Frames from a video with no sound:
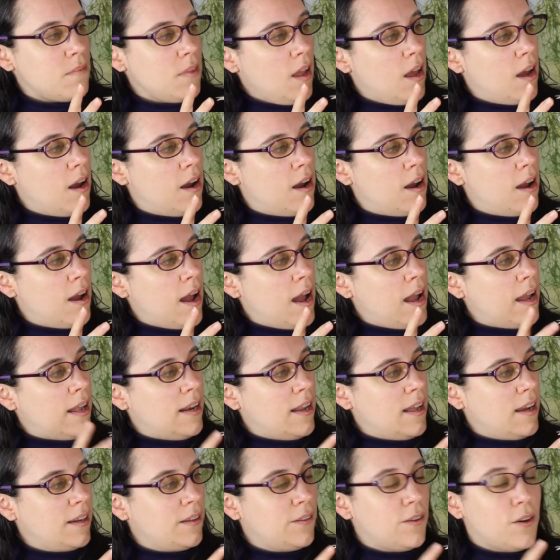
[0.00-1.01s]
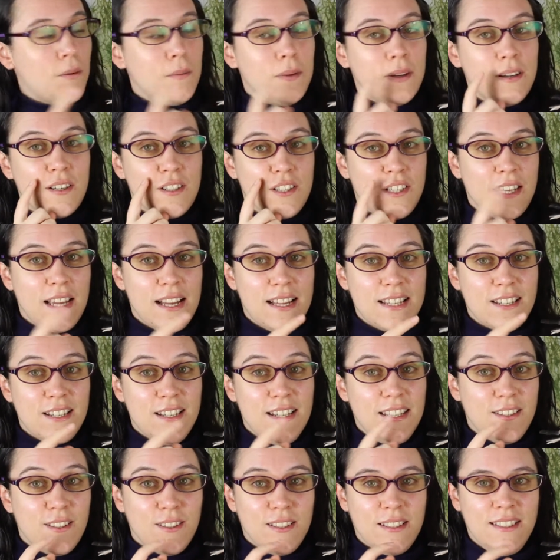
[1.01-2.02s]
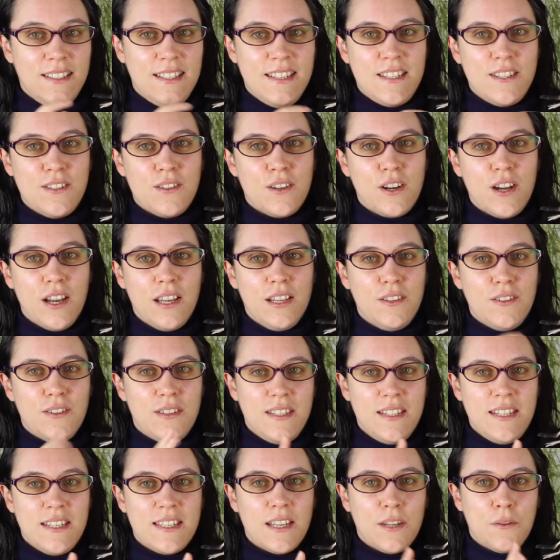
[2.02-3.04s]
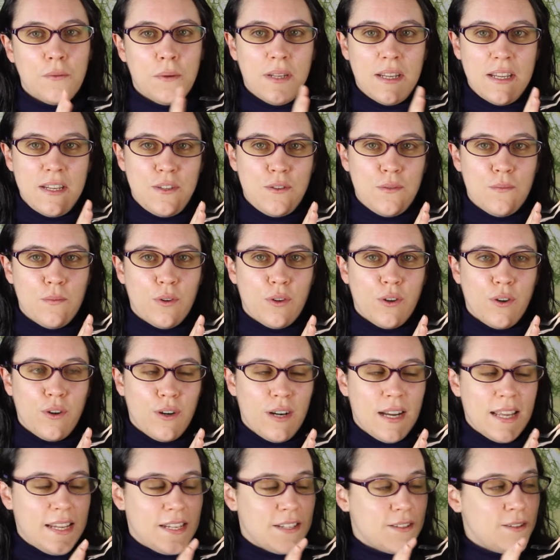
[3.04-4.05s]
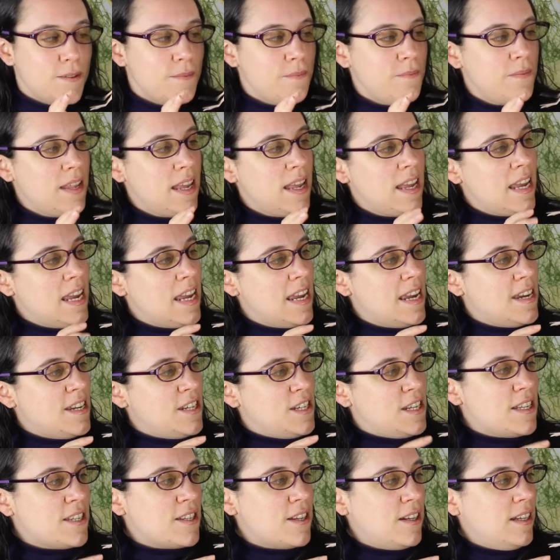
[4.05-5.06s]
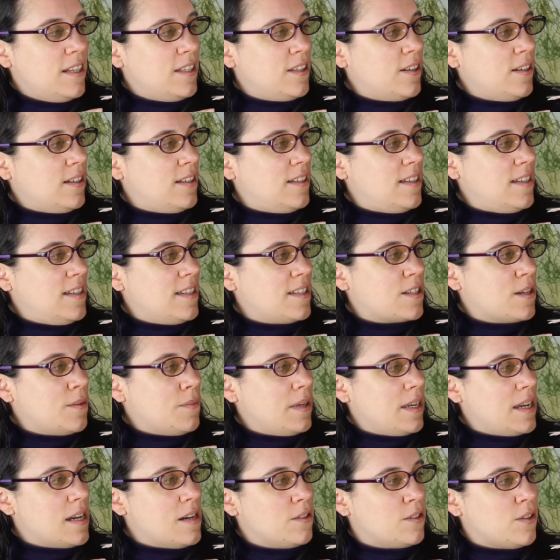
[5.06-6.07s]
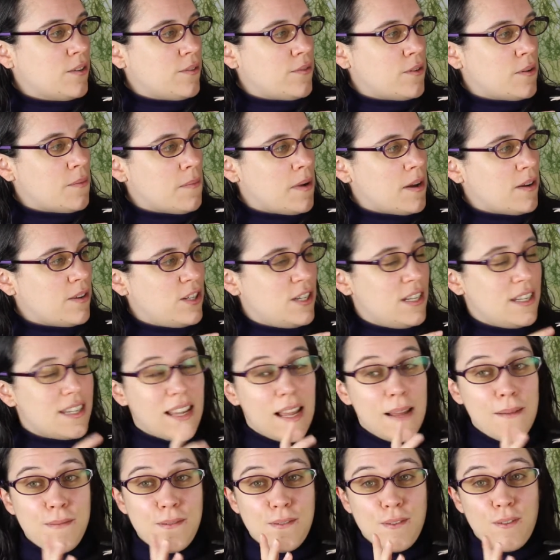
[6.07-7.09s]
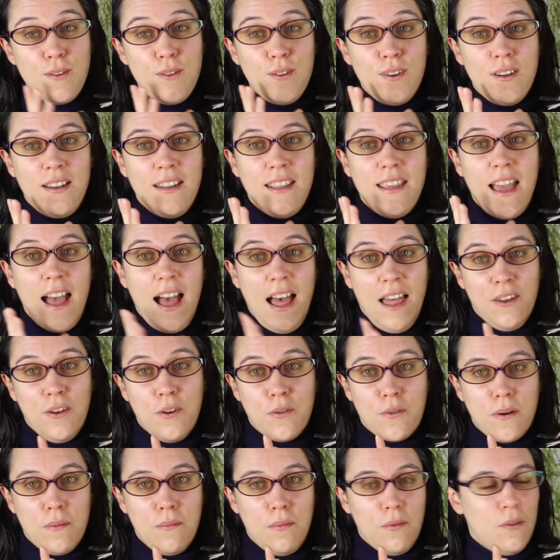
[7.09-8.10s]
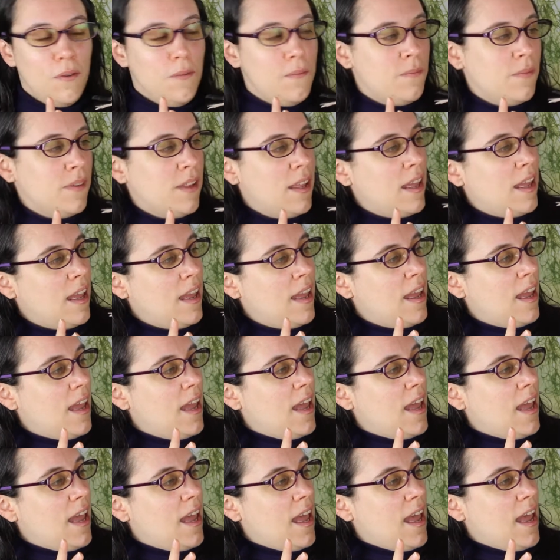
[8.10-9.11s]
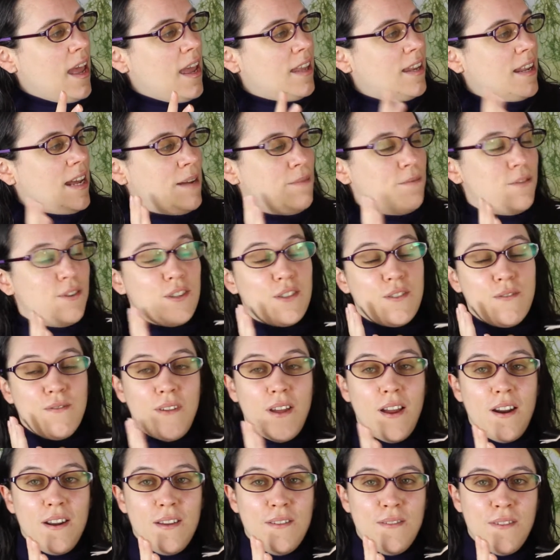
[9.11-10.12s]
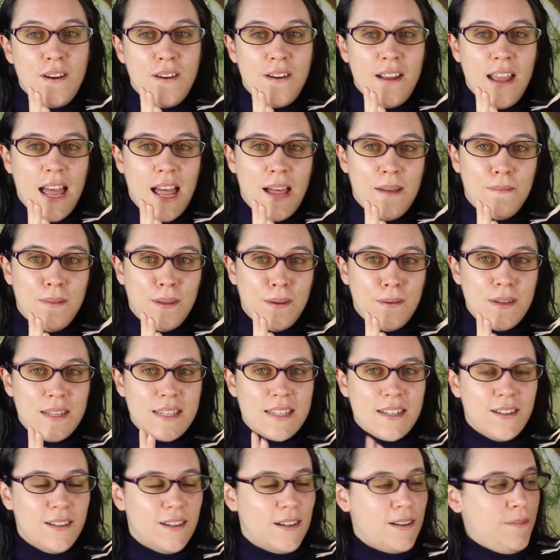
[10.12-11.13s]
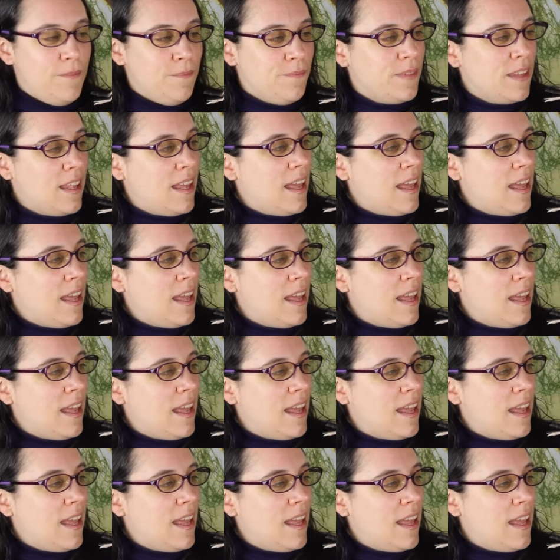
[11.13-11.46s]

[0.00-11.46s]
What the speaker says: I liked her because she has a little teeth. You're going to see that when I zoom on her later. She has a little teeth coming out of her mouth. She's absolutely adorable. And I'm just very, very happy with her.